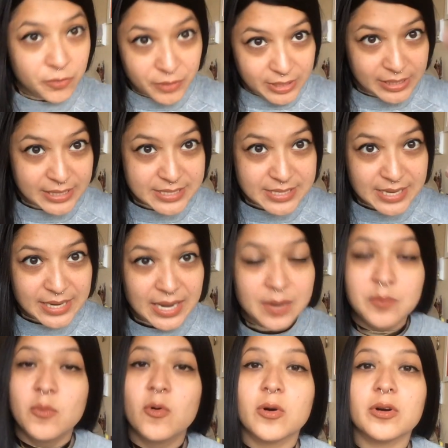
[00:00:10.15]
realistic
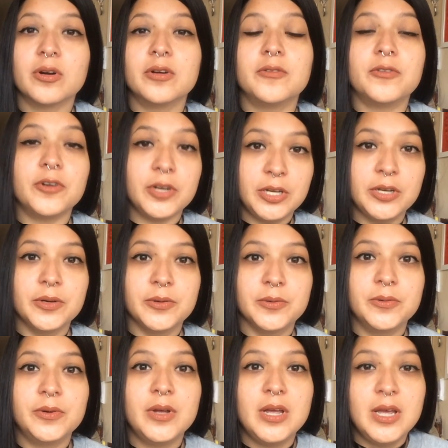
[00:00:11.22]
and more for
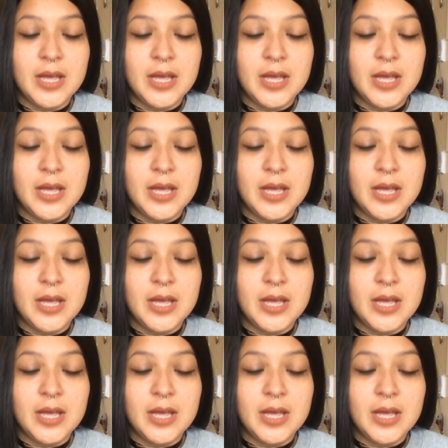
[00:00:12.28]
you.